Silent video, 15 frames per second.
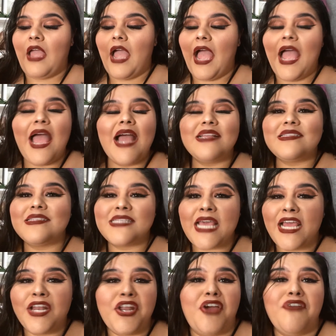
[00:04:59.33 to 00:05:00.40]
I had to
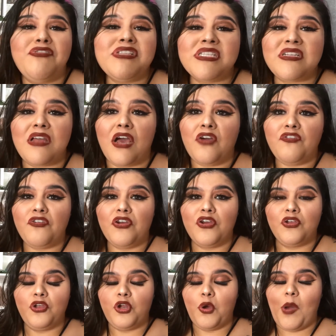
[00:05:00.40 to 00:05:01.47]
say enough is enough.
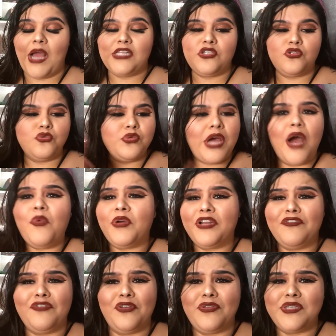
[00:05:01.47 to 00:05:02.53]
You know, I do not want to
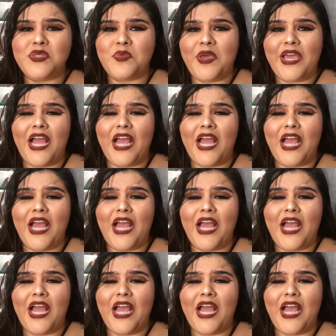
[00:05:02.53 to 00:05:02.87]
feel this way.